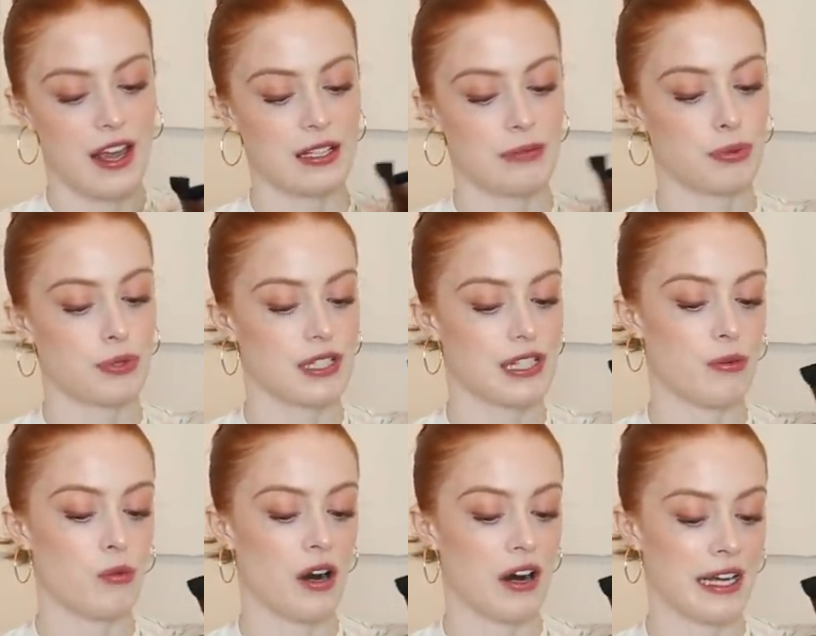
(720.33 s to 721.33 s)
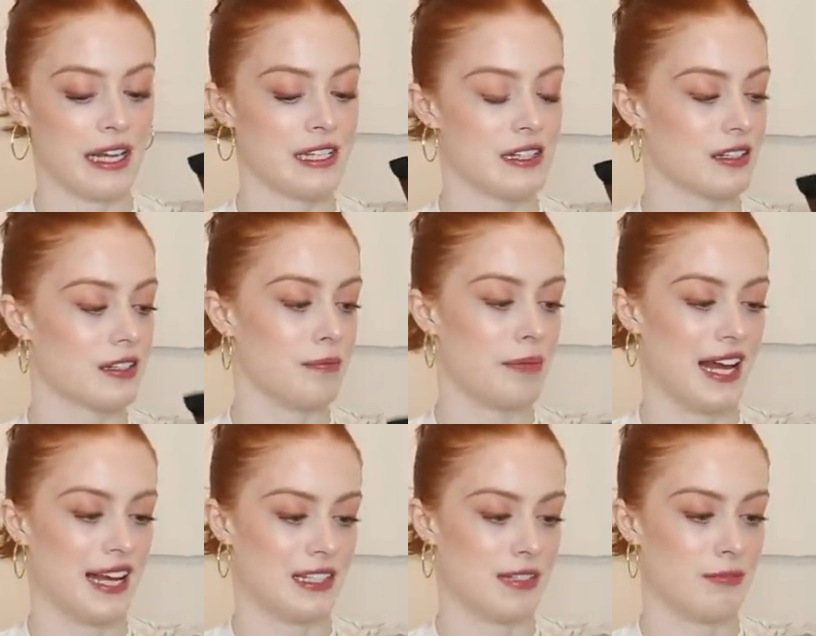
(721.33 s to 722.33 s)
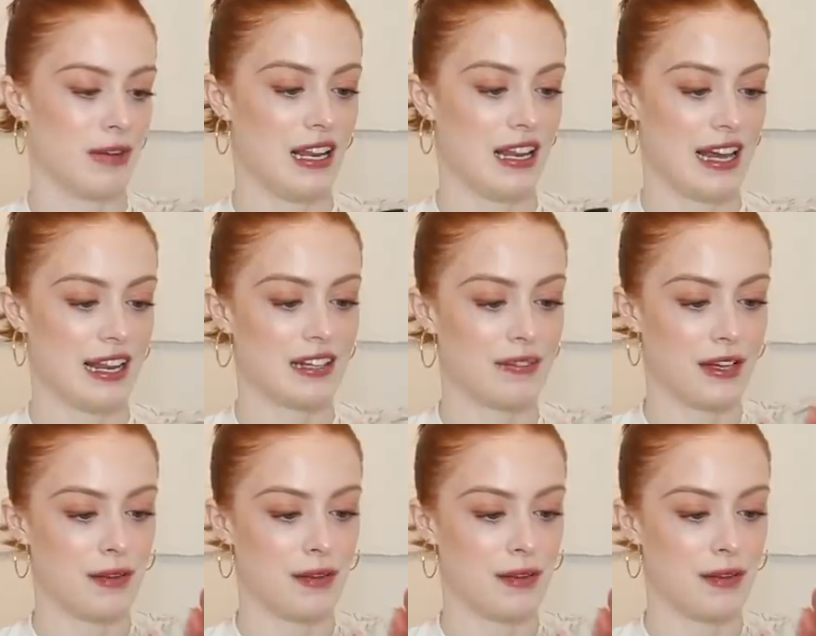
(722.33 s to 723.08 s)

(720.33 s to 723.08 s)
is pretty wide compared my leg.